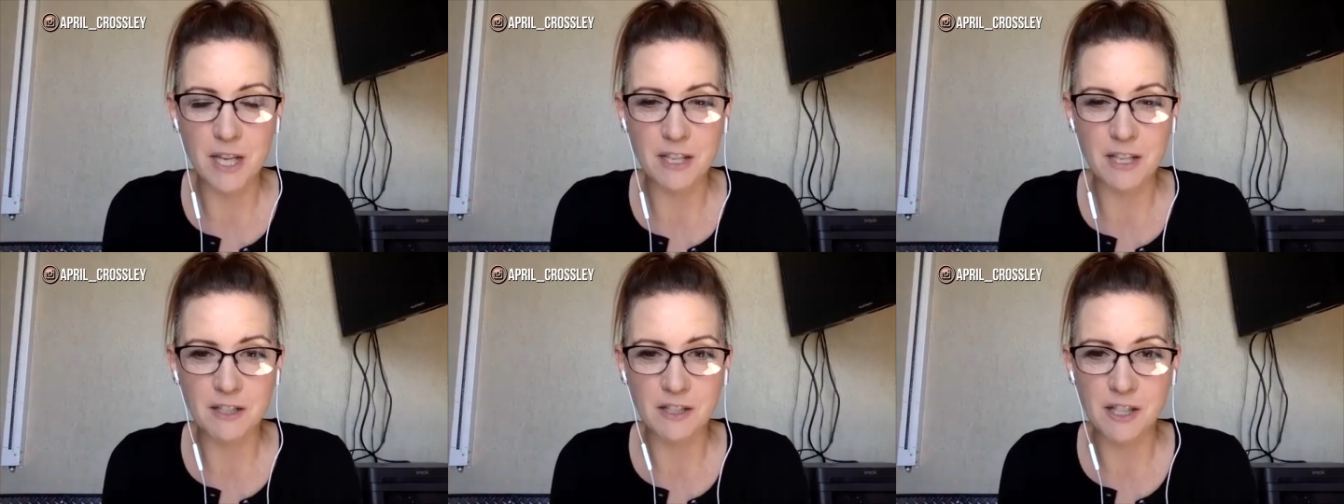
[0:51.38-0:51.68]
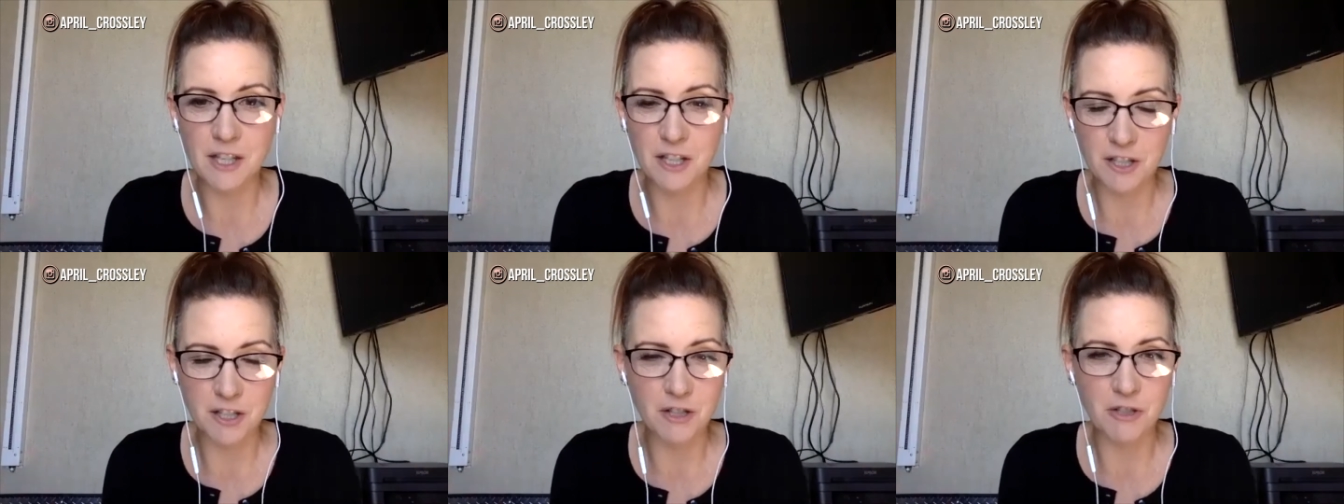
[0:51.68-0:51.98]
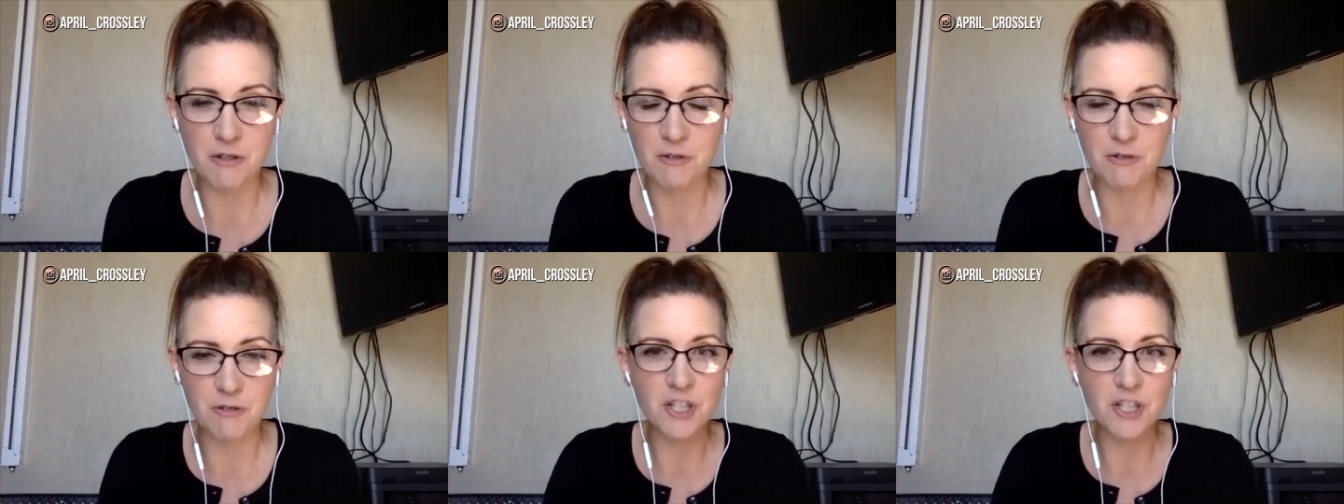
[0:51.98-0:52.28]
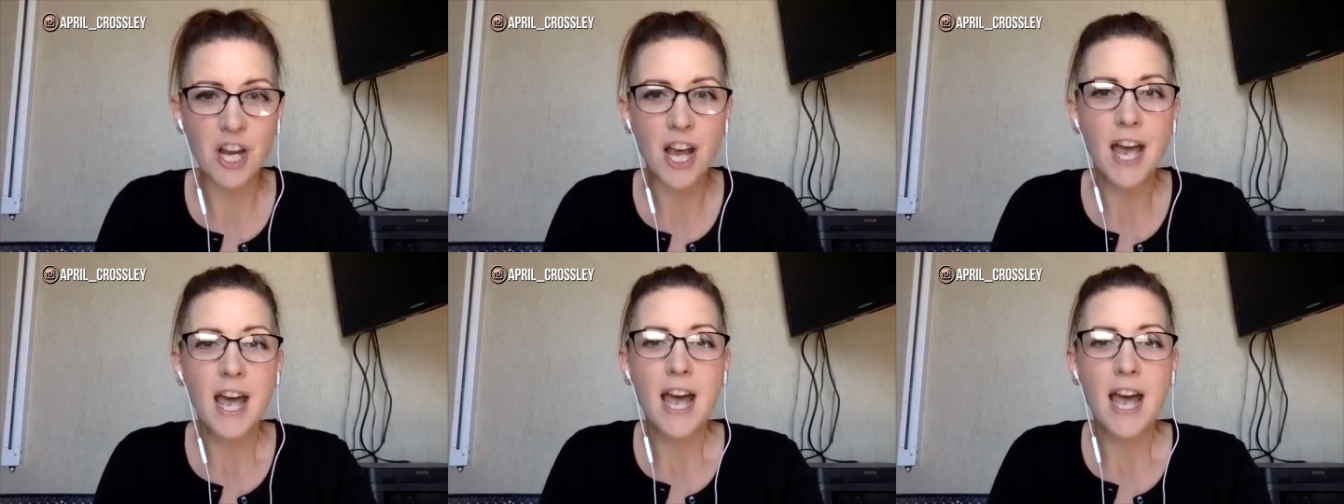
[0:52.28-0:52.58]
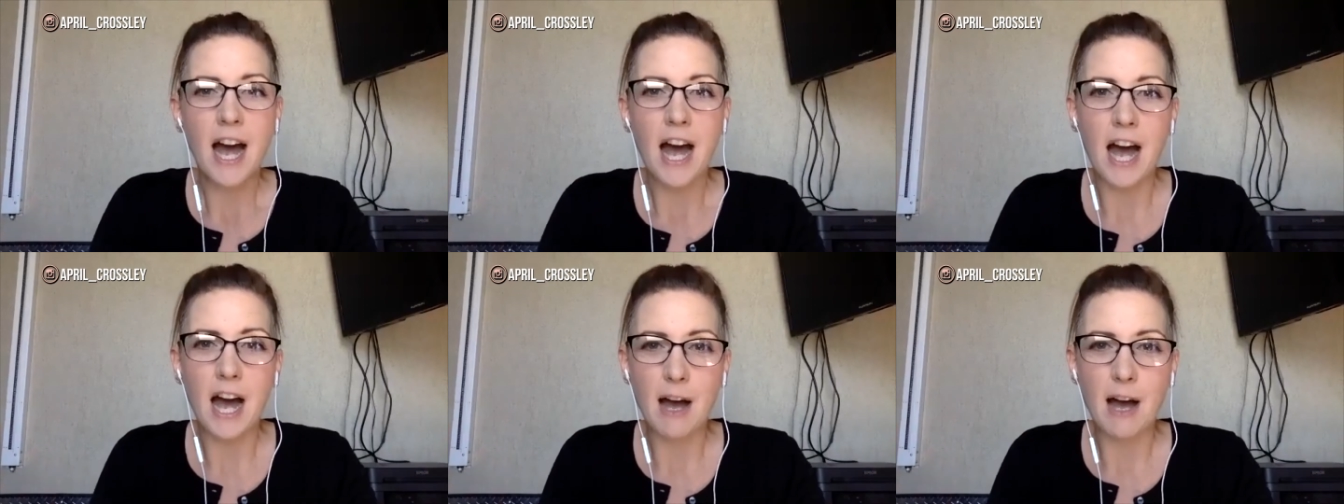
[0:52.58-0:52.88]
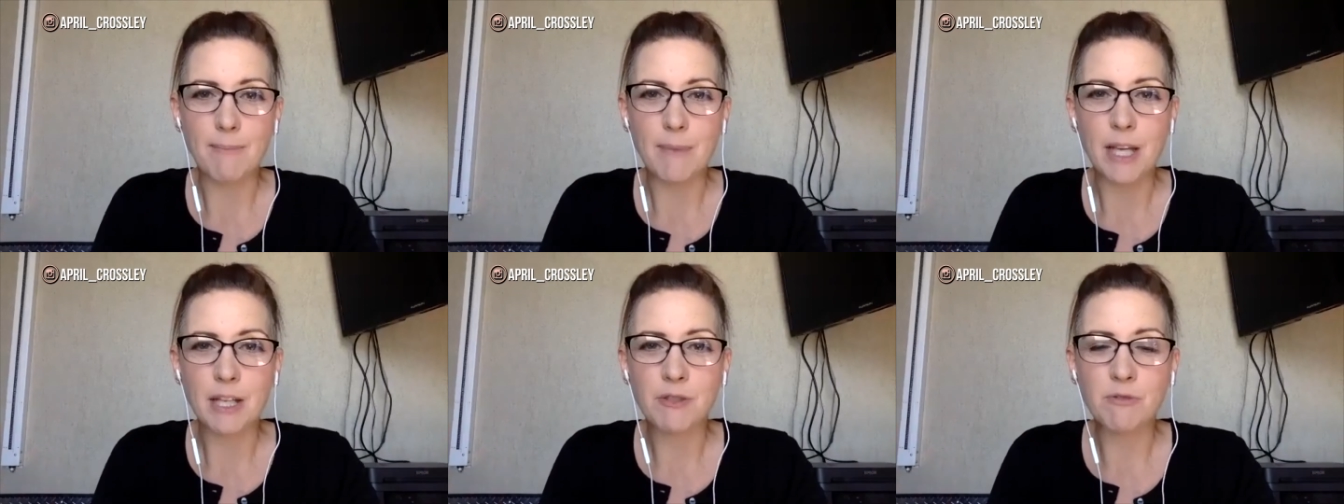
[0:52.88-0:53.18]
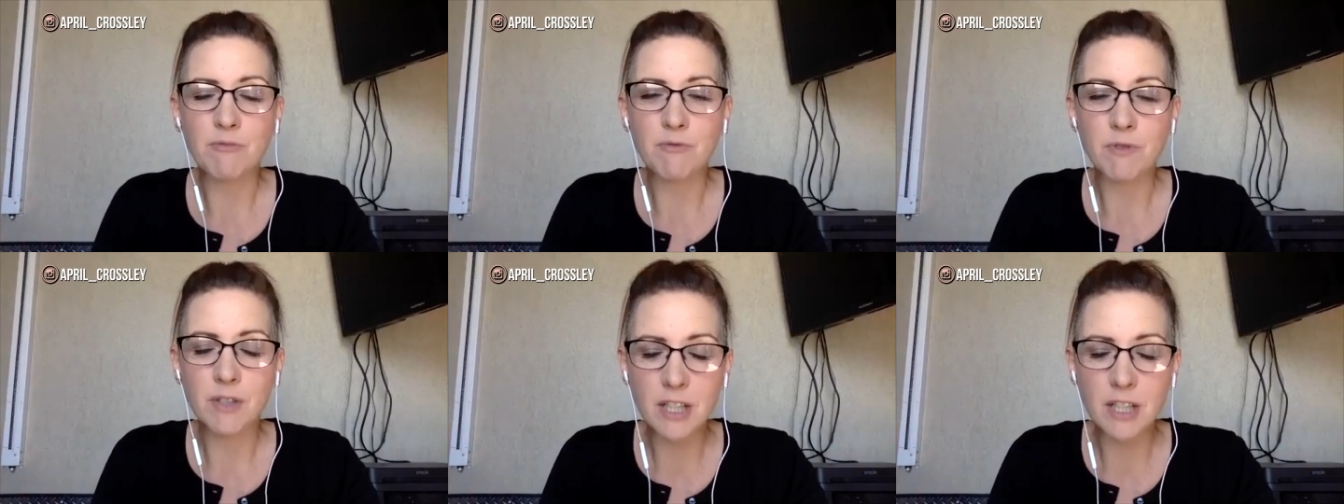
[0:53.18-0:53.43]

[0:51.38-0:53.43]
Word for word: is huge, um, is uh-huh.